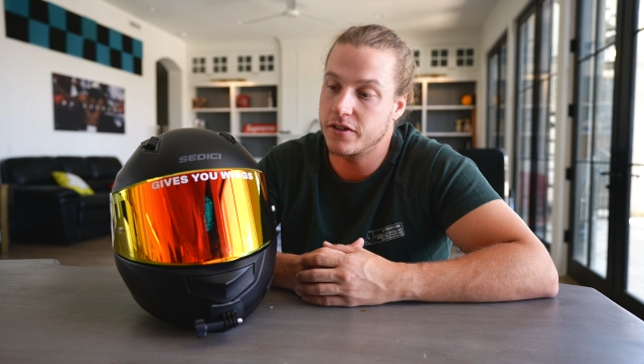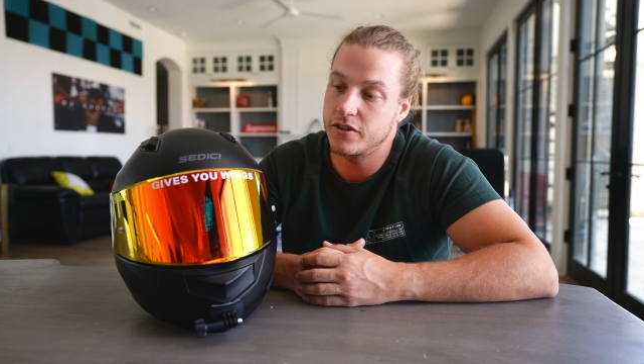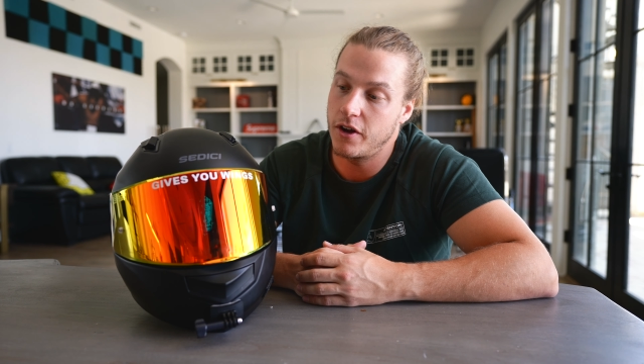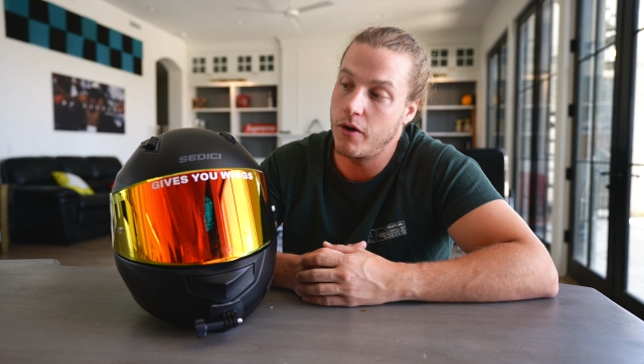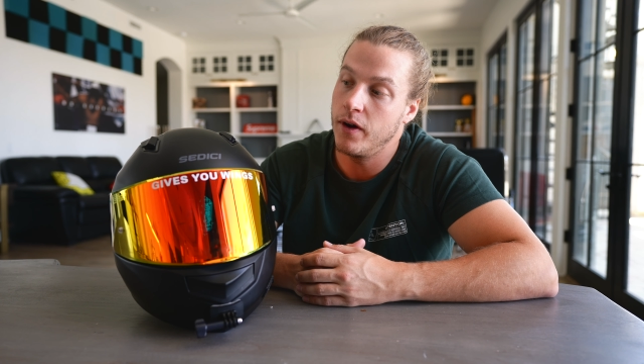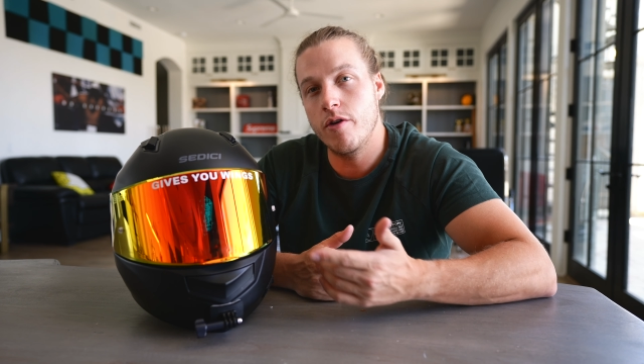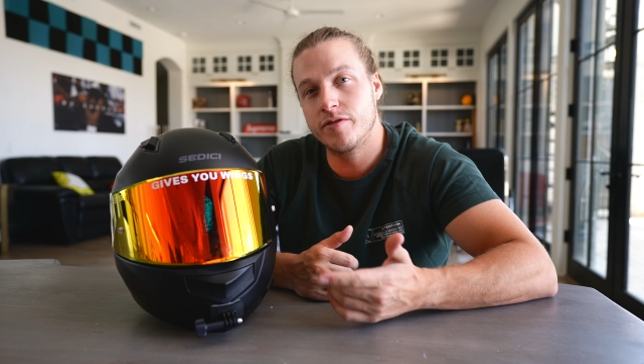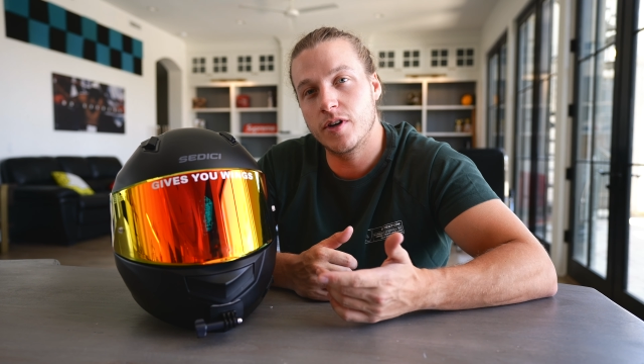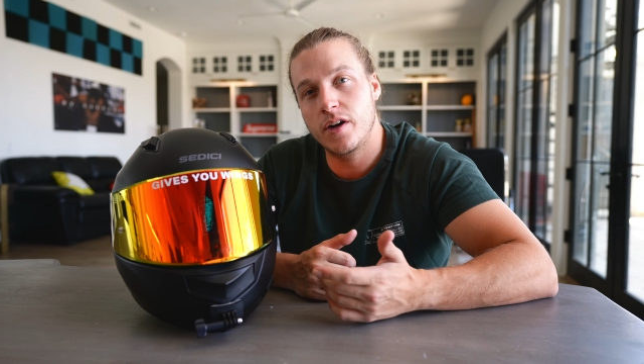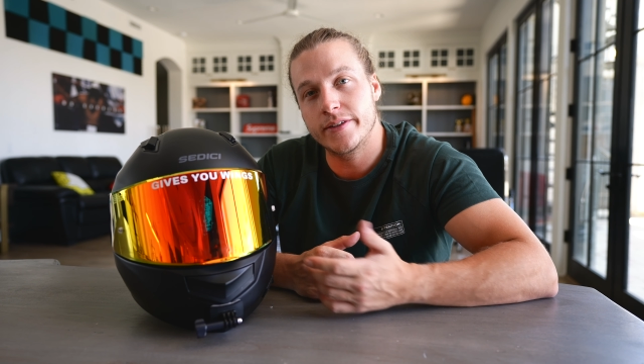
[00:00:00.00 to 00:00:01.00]
So
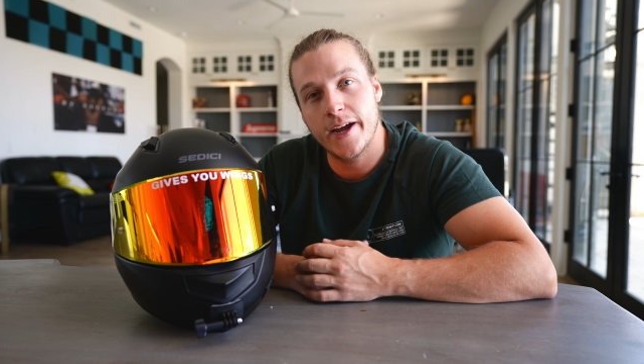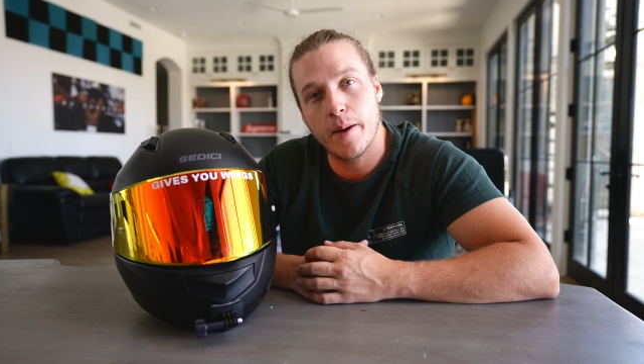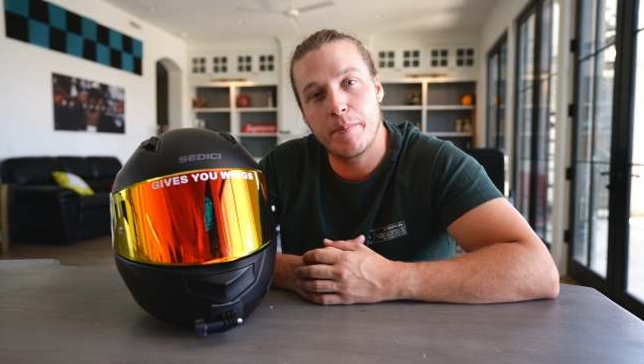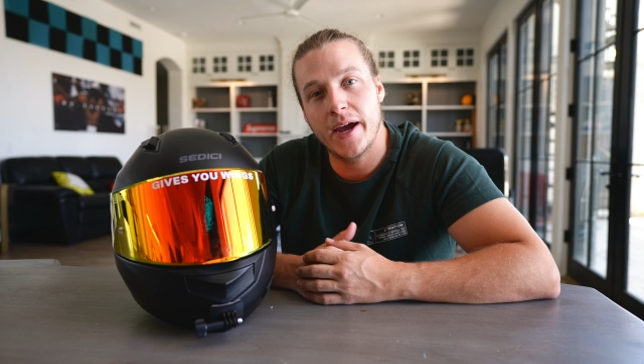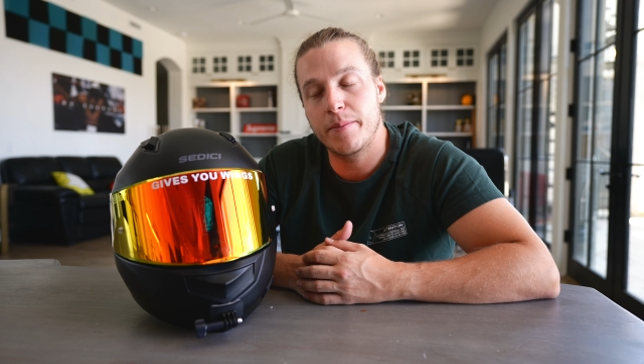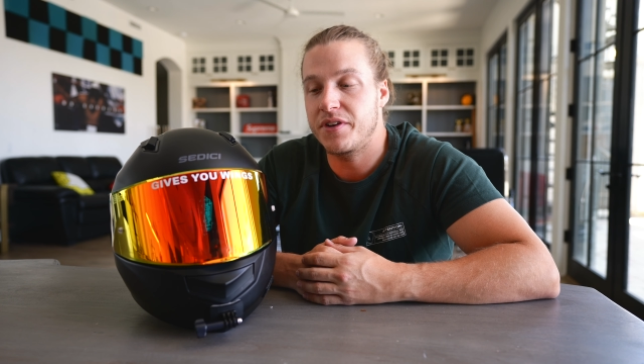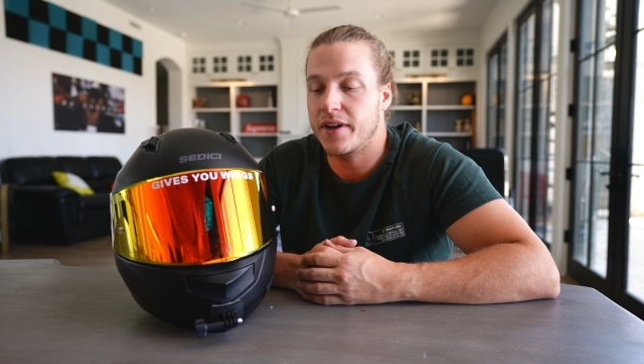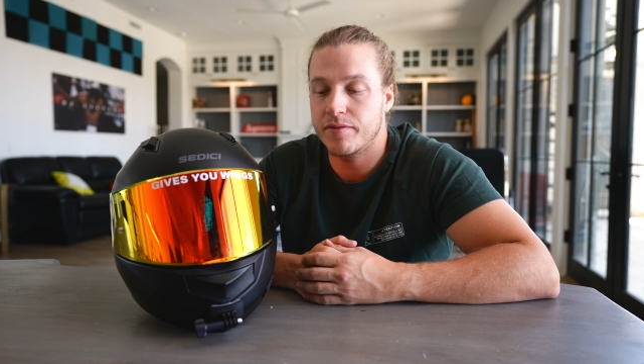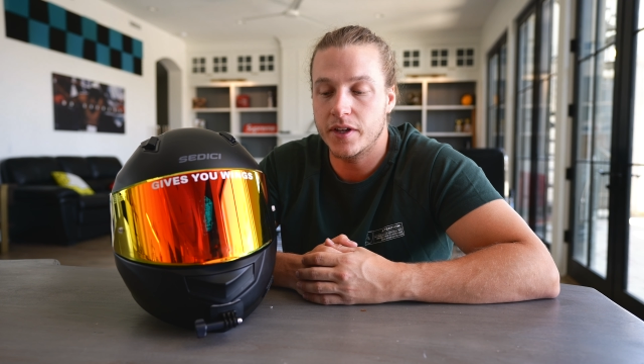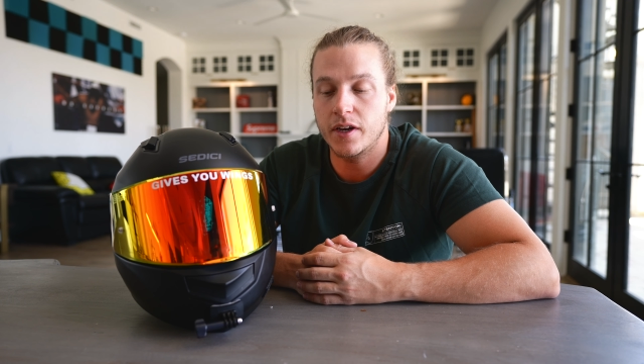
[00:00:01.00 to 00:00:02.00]
overall, not bad, but
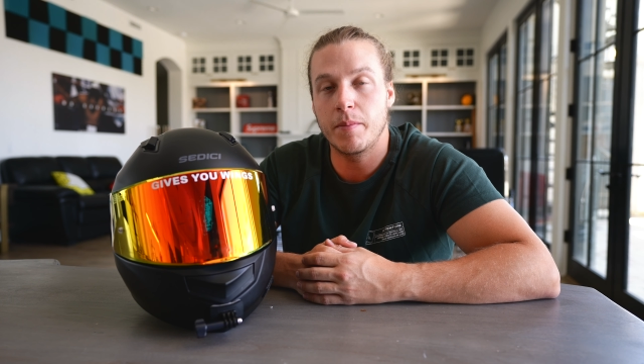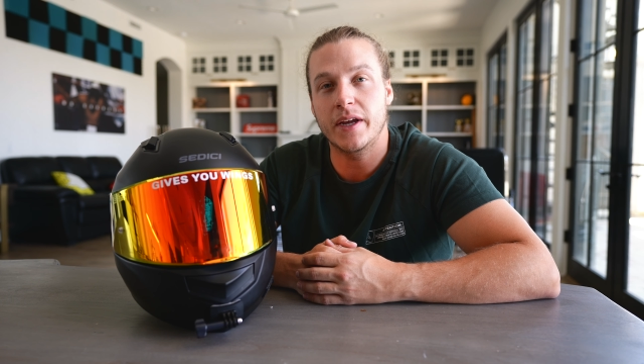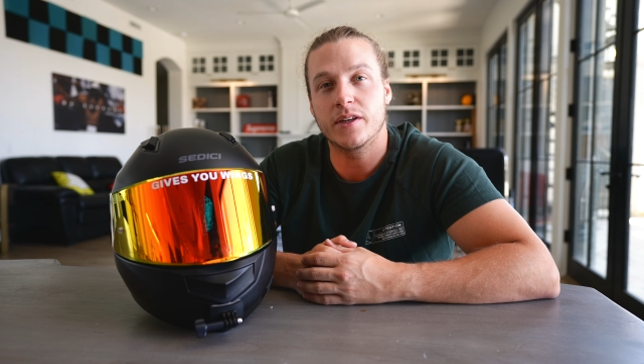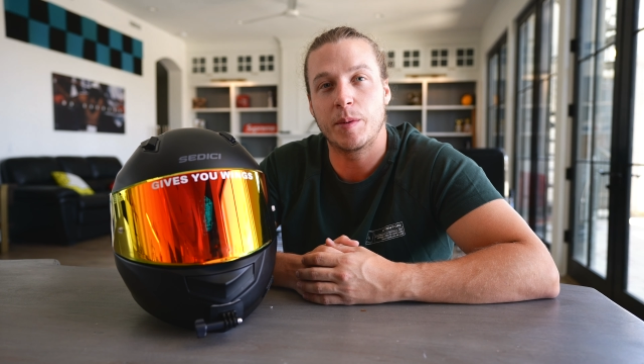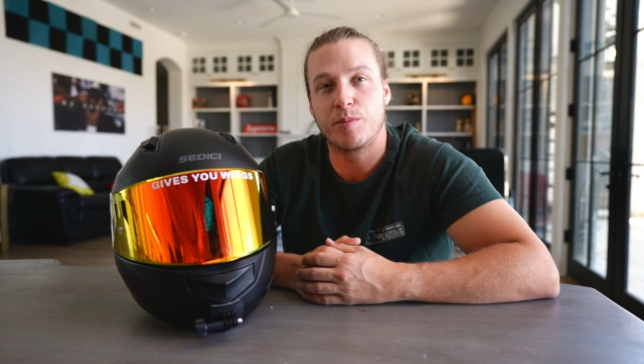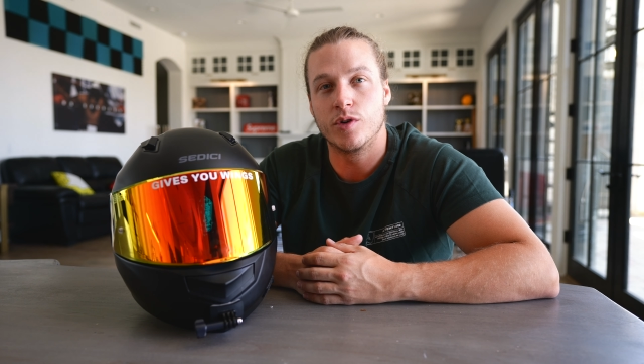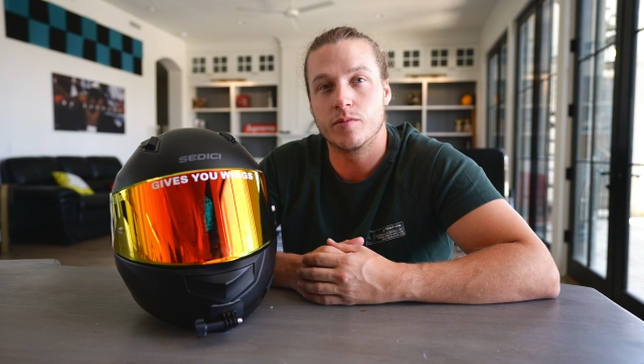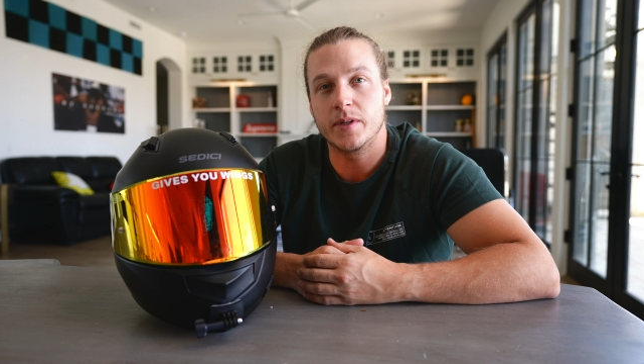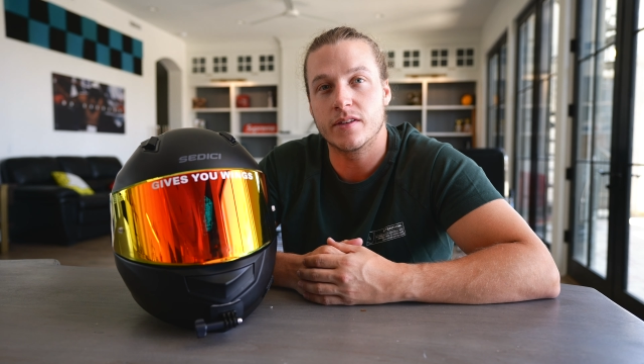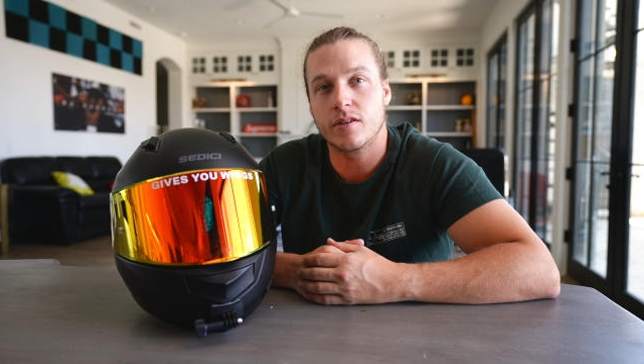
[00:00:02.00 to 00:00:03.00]
definitely could make some
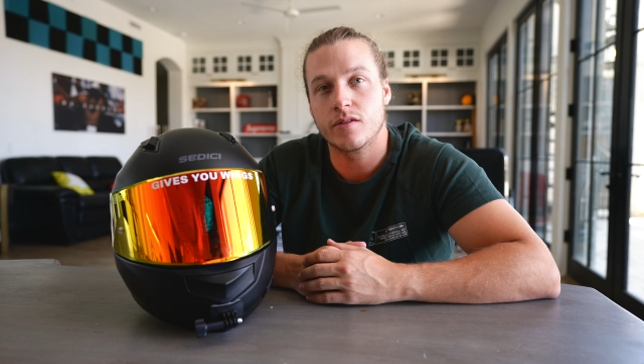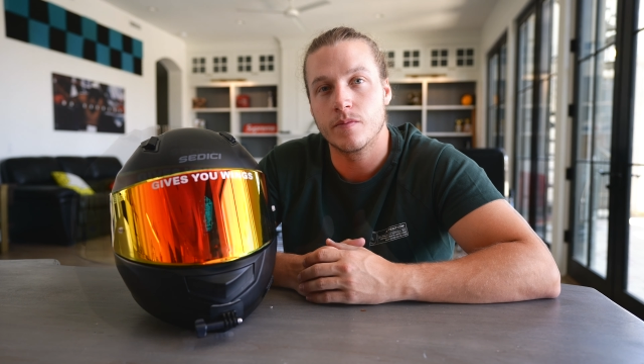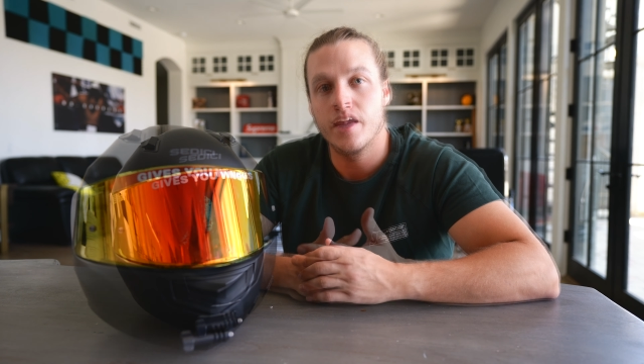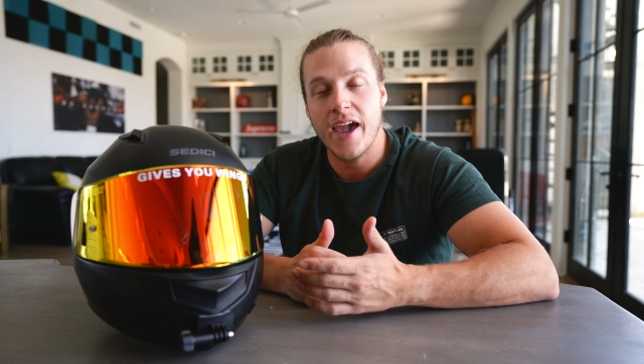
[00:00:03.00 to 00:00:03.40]
improvements.